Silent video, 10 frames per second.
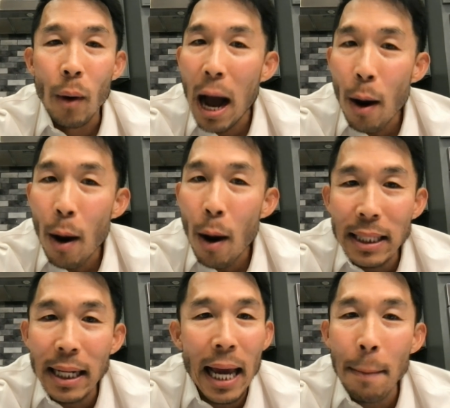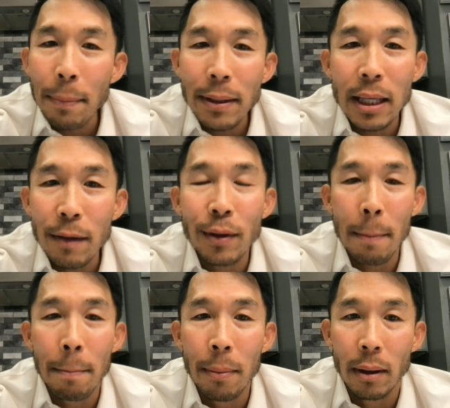how is it that I happened to give her
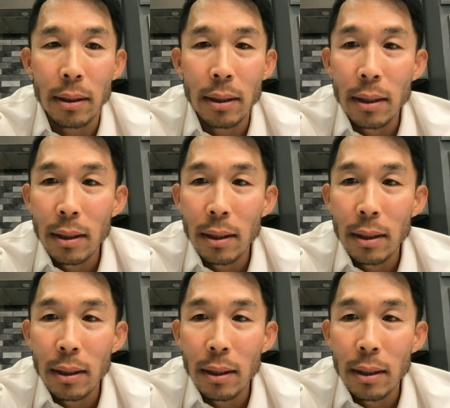that book?